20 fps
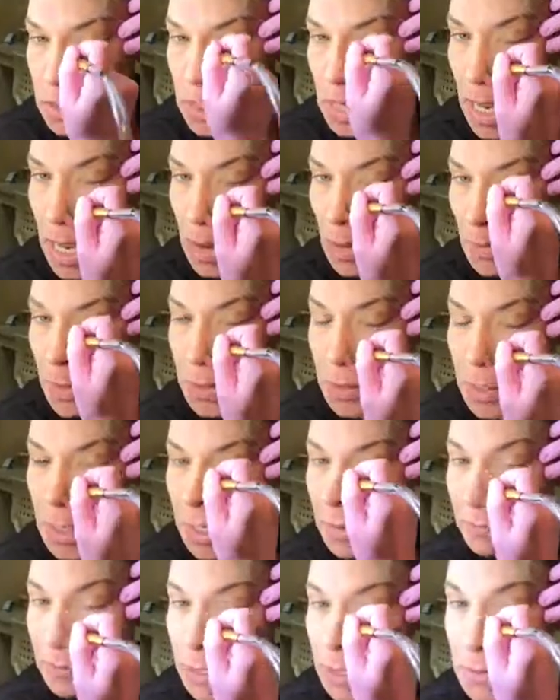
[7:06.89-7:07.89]
Not when you
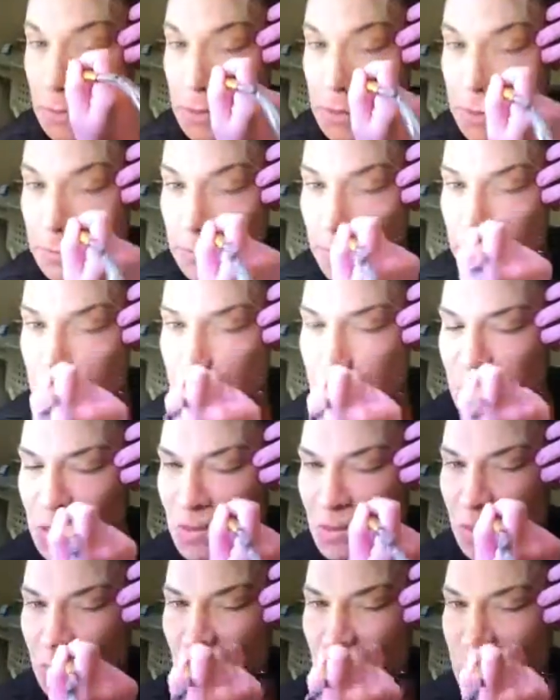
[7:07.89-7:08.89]
get peels and
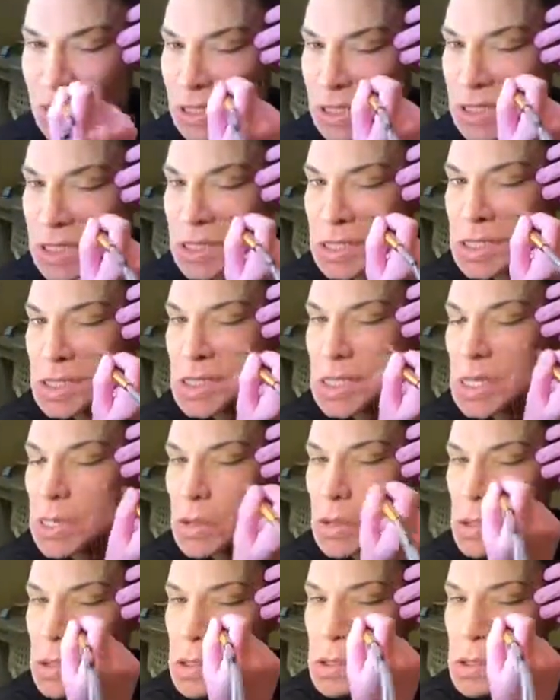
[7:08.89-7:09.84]
microdermabrasions.